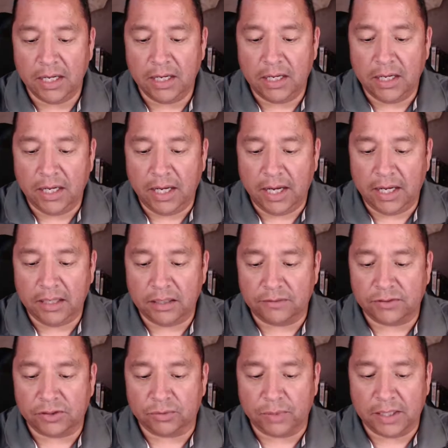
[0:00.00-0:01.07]
and of
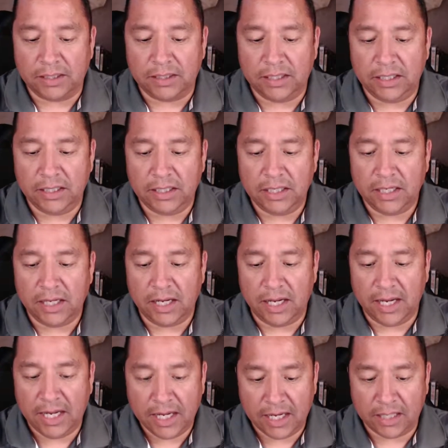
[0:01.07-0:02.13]
serenity
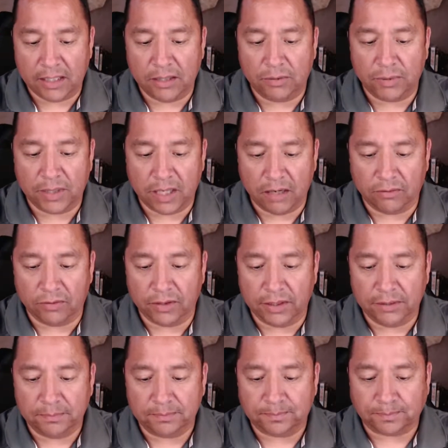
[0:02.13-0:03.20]
and recovery.
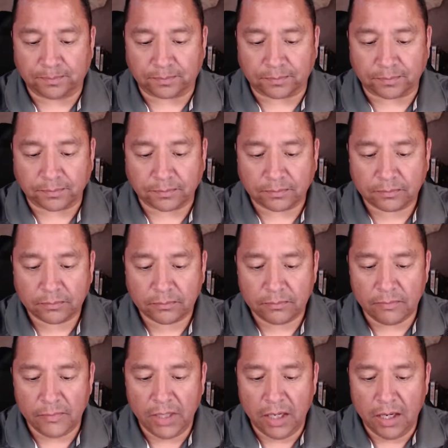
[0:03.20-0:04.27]

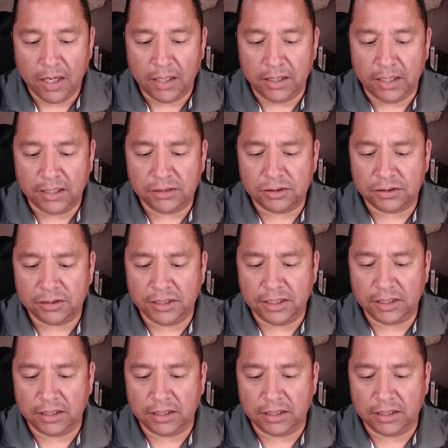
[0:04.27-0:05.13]
An interesting